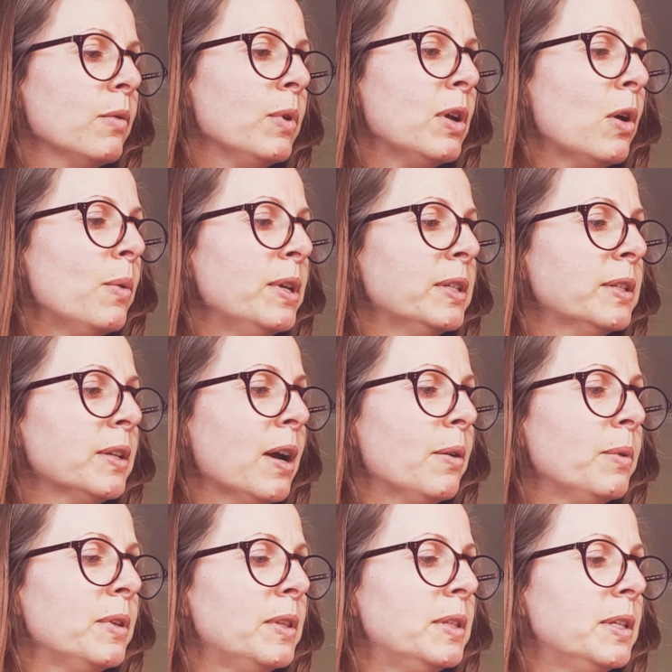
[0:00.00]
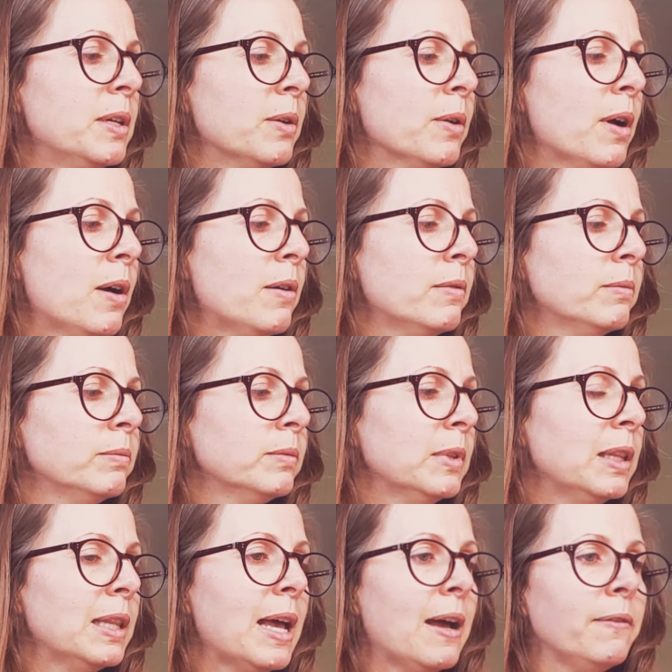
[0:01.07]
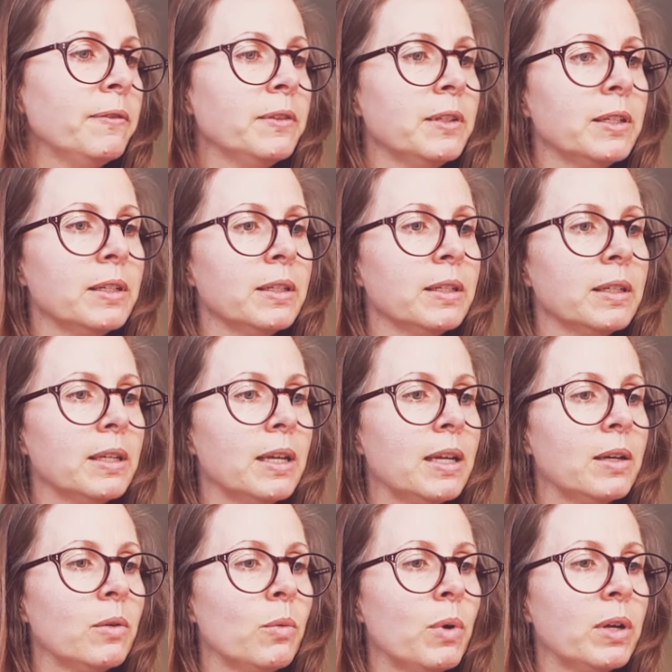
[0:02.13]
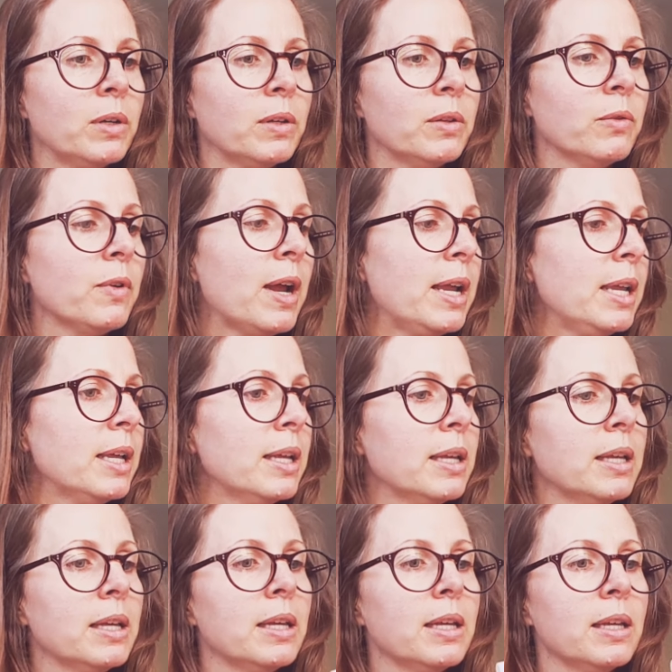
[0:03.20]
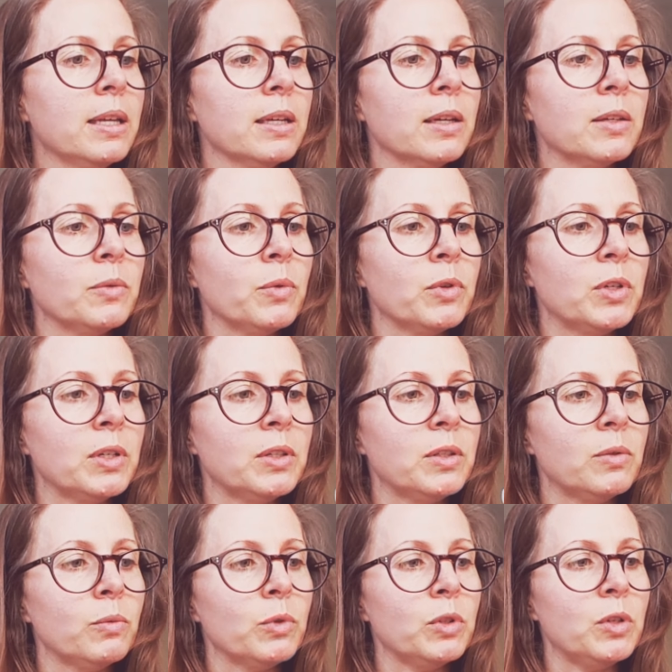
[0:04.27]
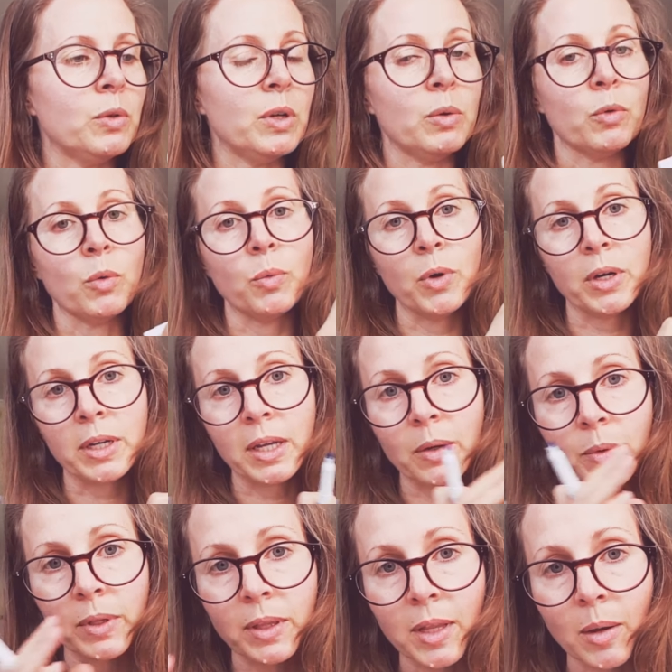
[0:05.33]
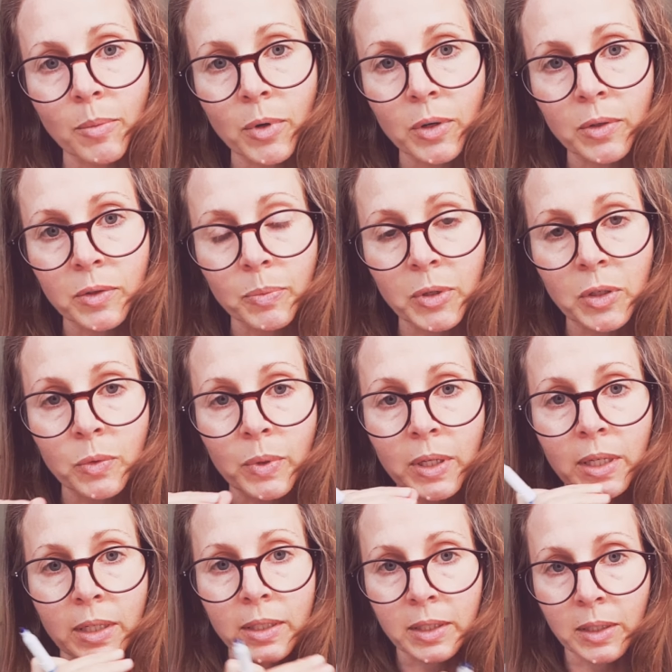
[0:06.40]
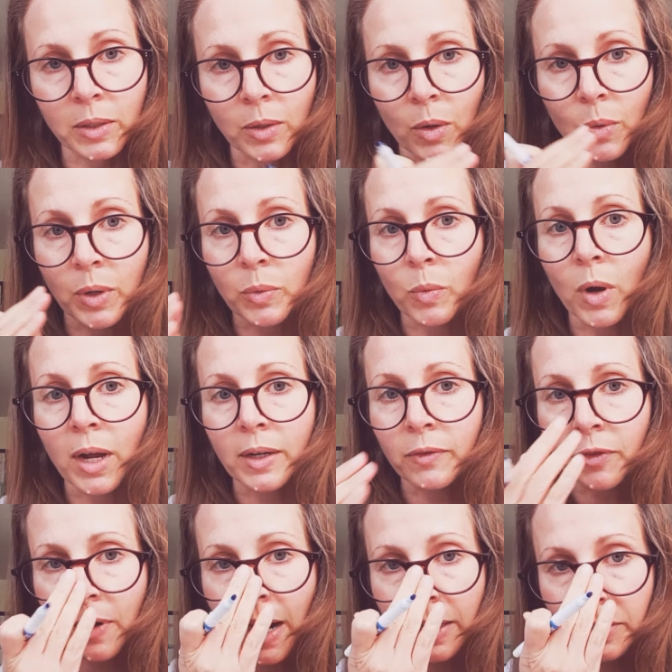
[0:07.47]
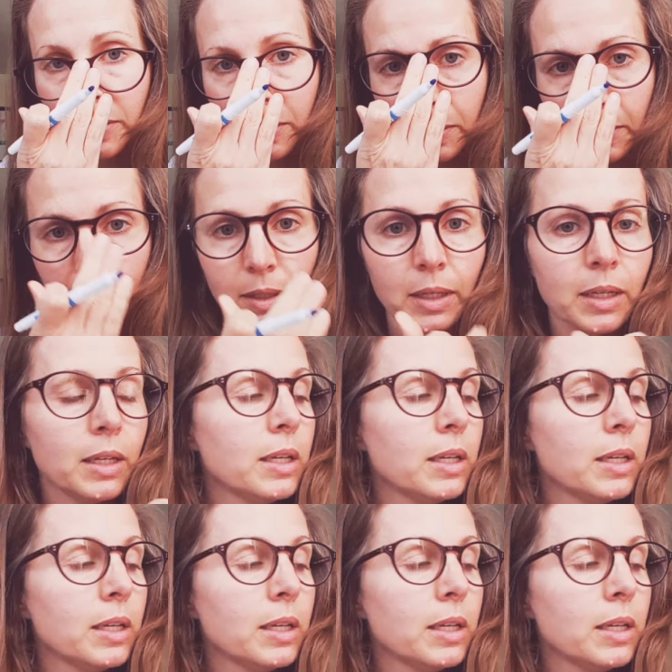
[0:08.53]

we always start with 0 left and a 1 on the right, because we're working with numbers between 0 and 1, fractions.